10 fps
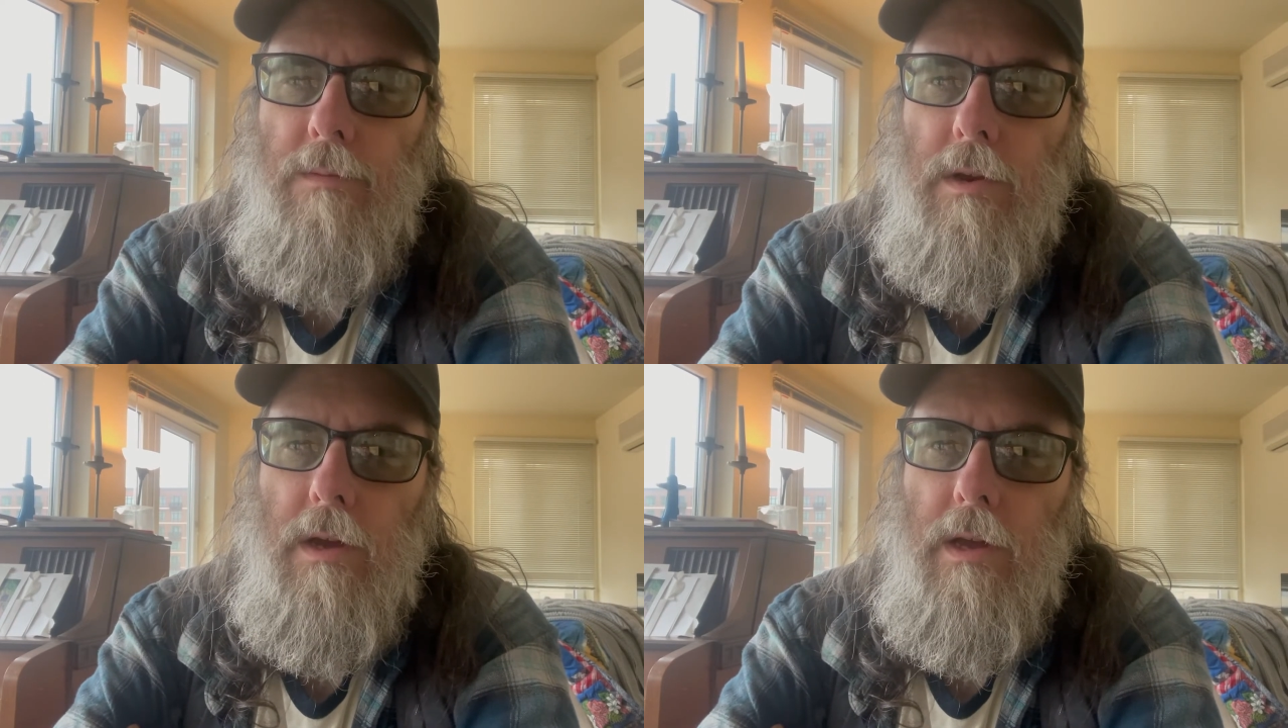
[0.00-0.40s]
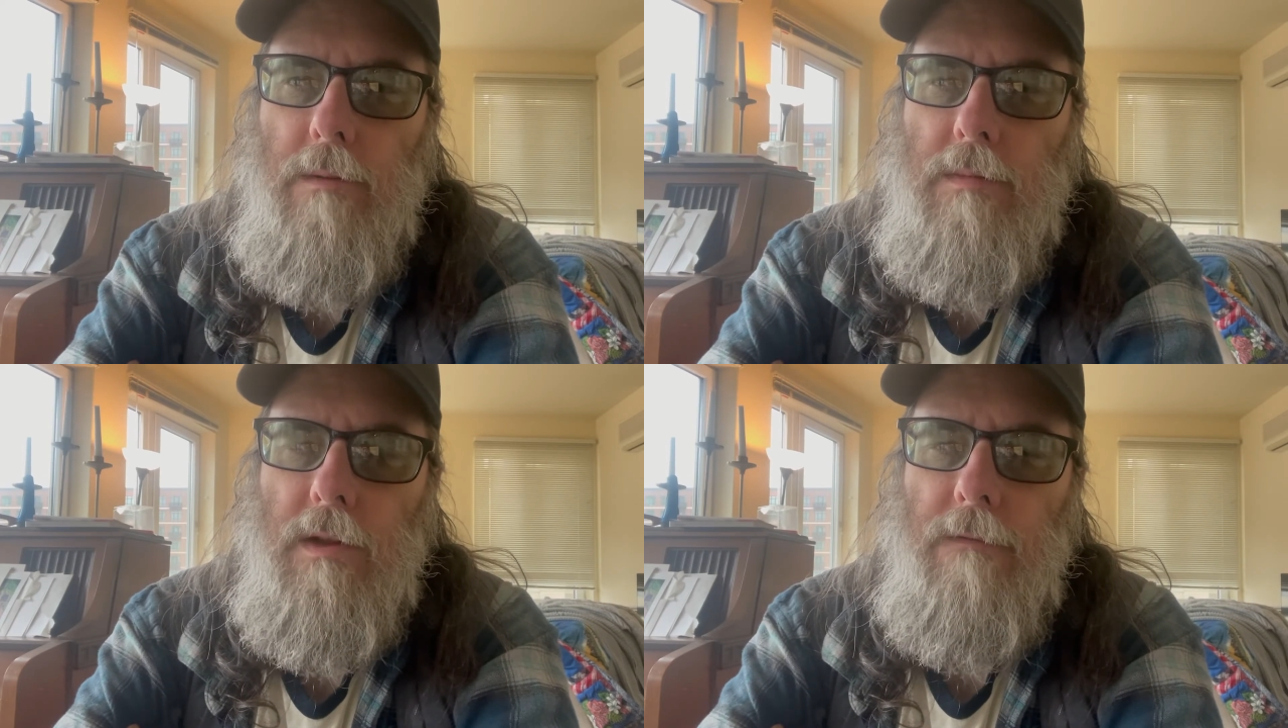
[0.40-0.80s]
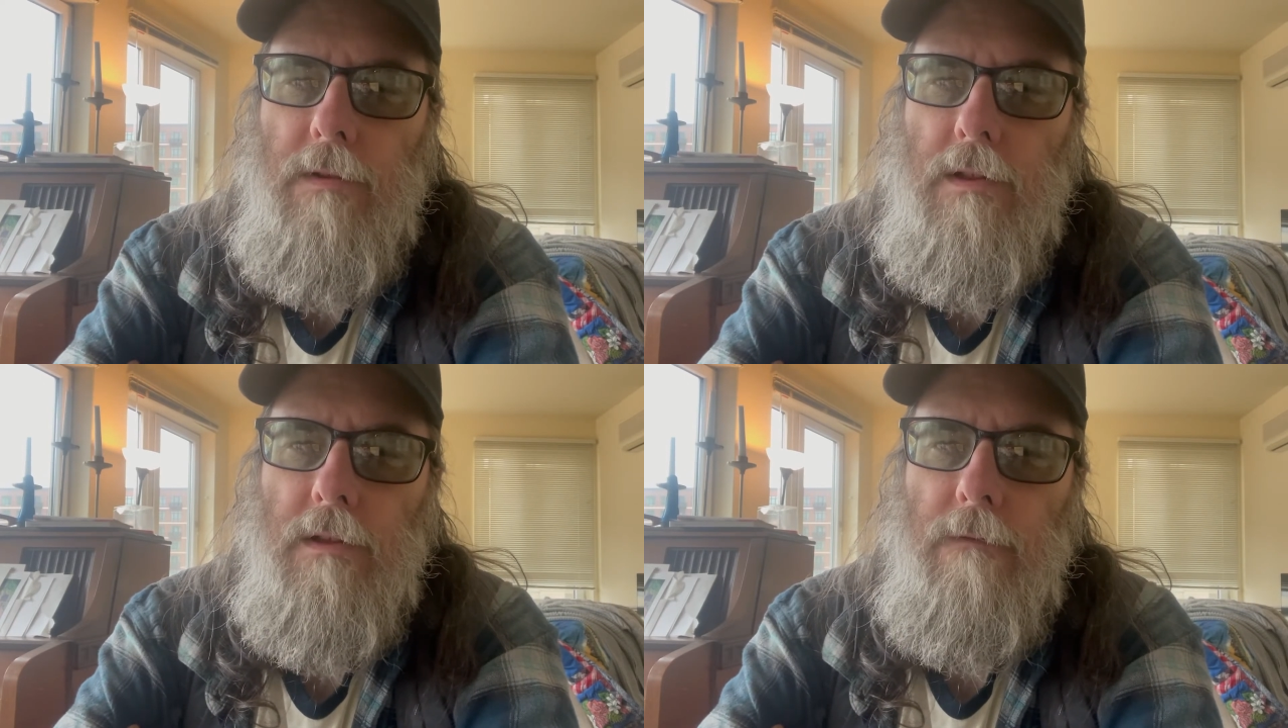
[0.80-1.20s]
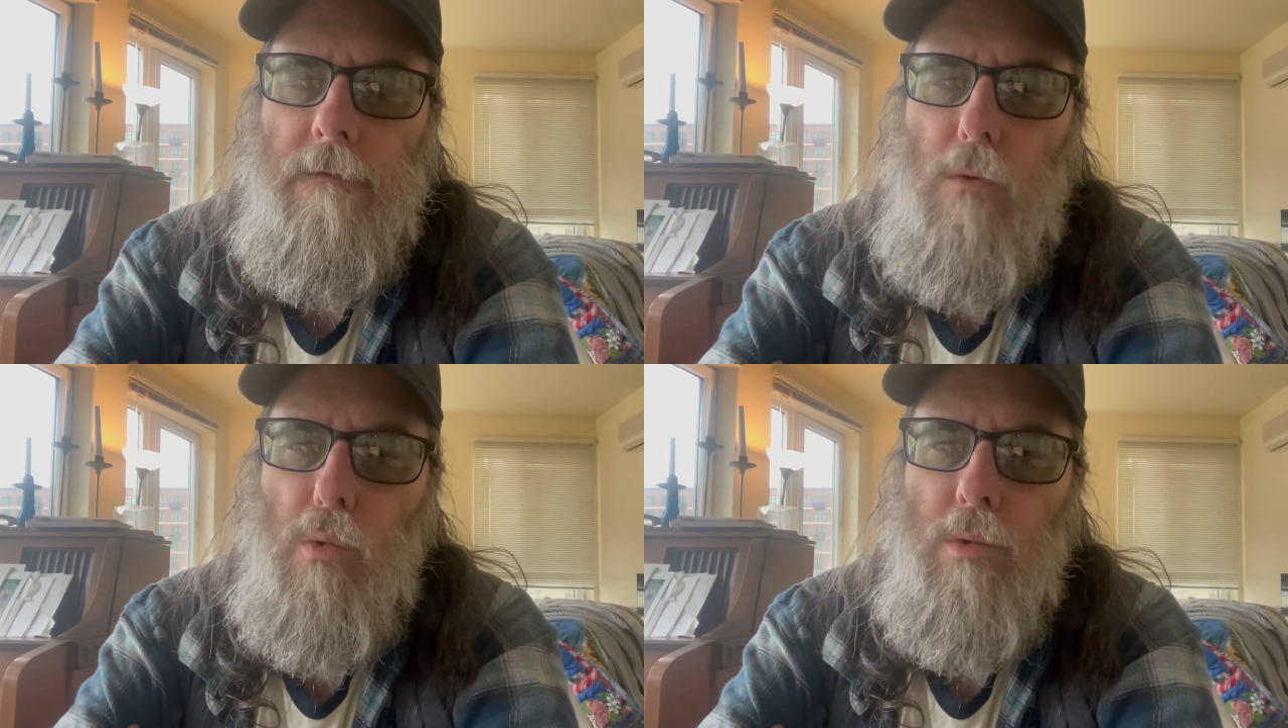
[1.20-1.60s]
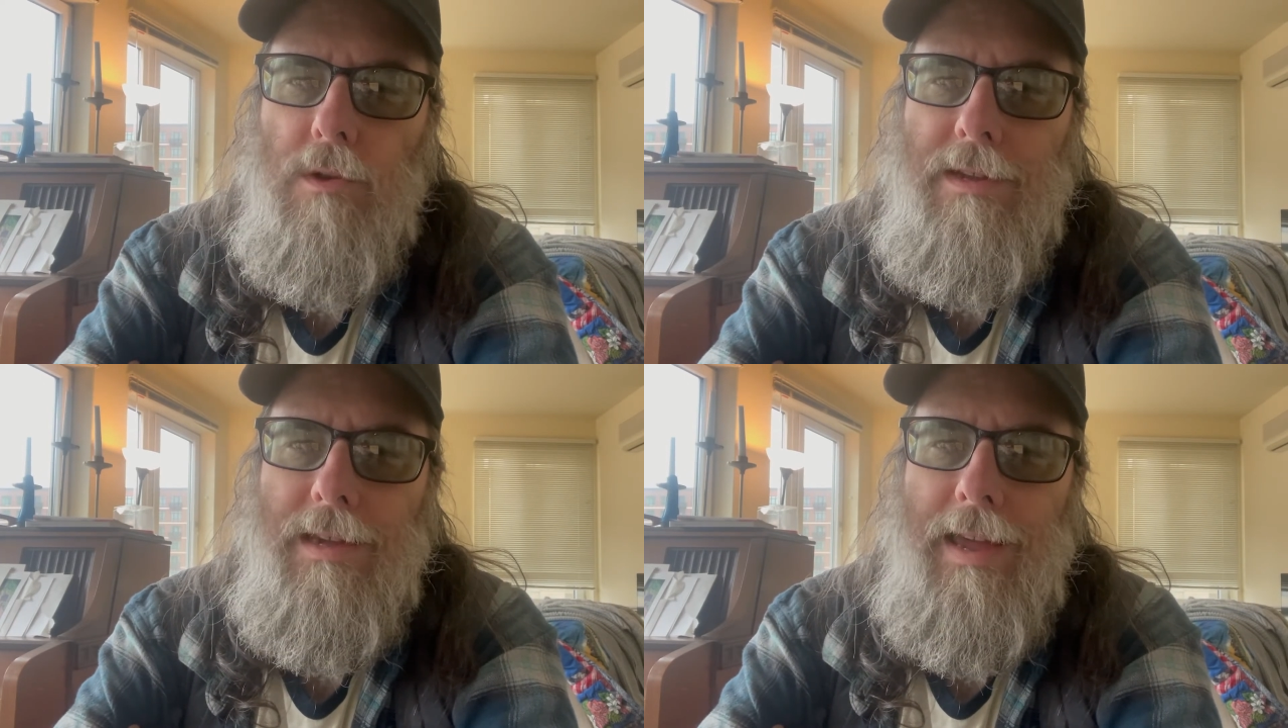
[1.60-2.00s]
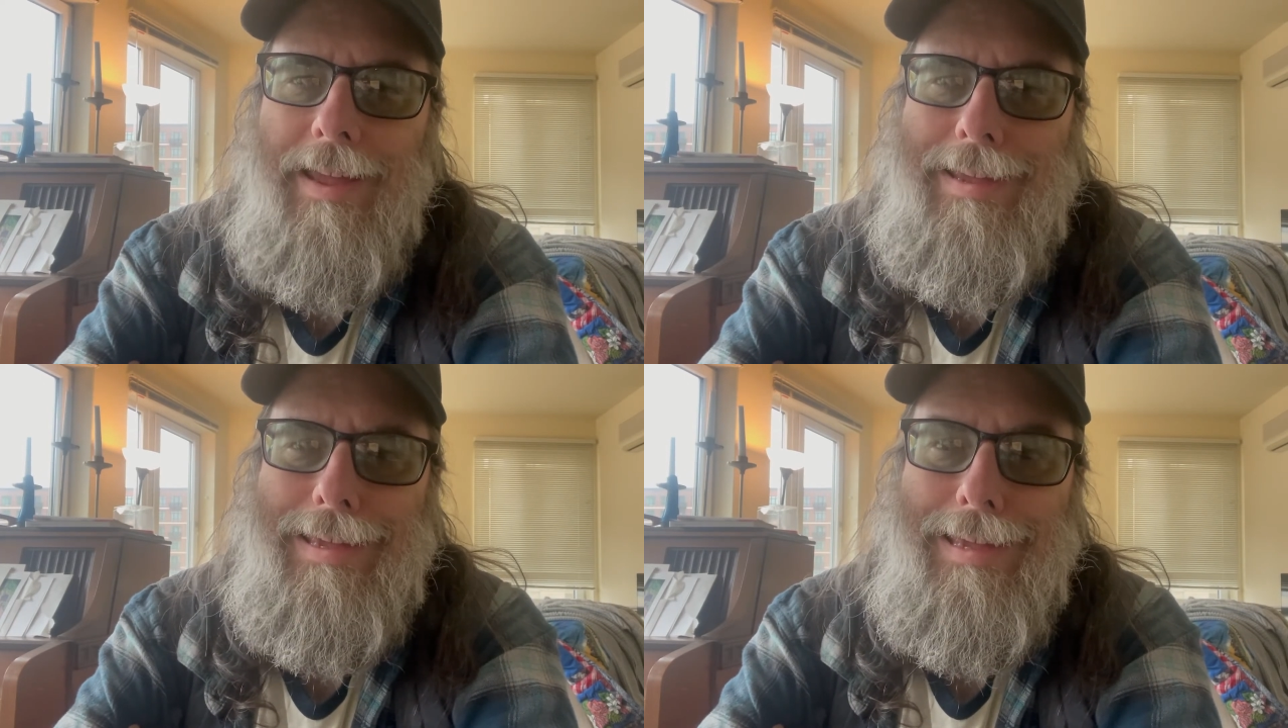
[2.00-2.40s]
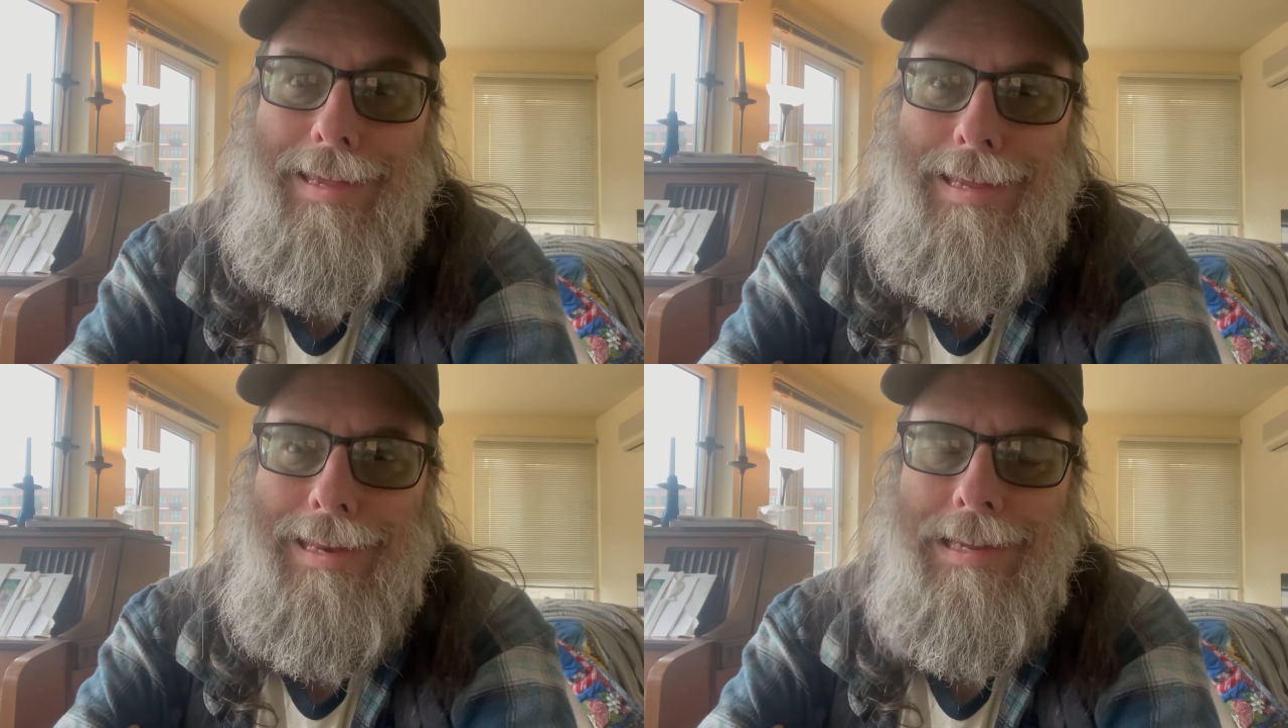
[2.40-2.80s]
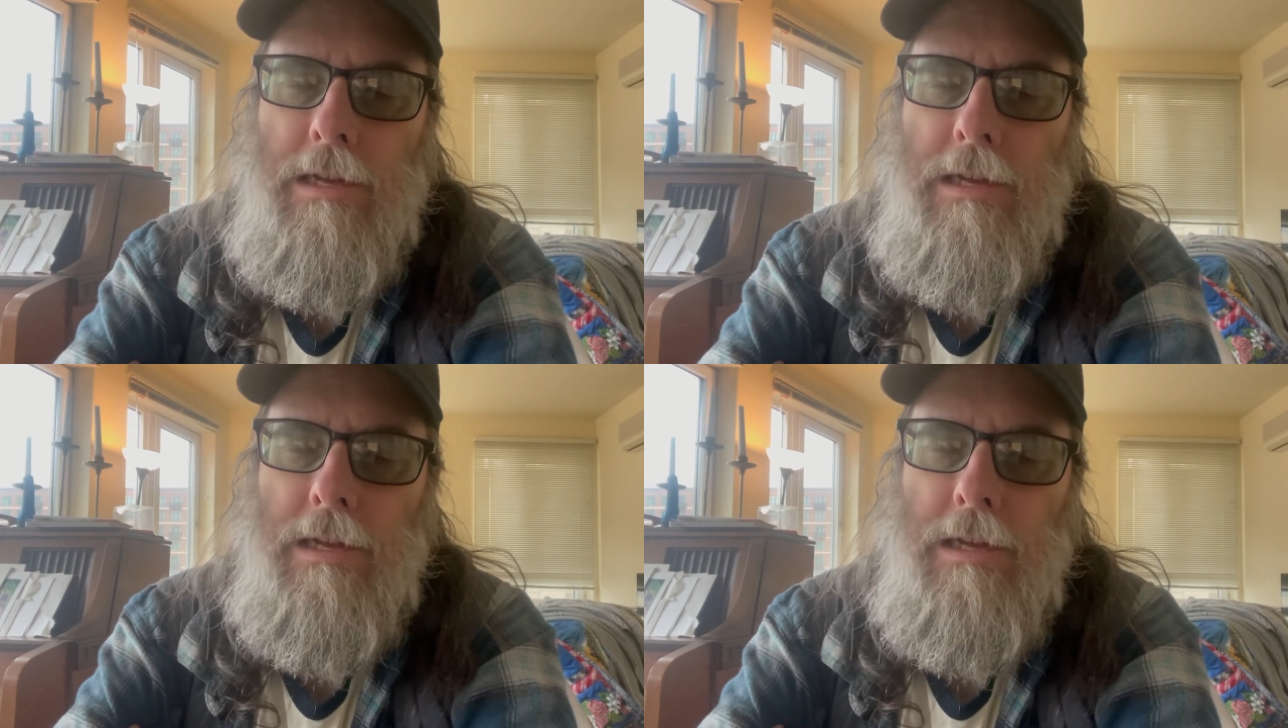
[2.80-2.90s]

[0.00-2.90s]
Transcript: but I am definitely formerly a kid.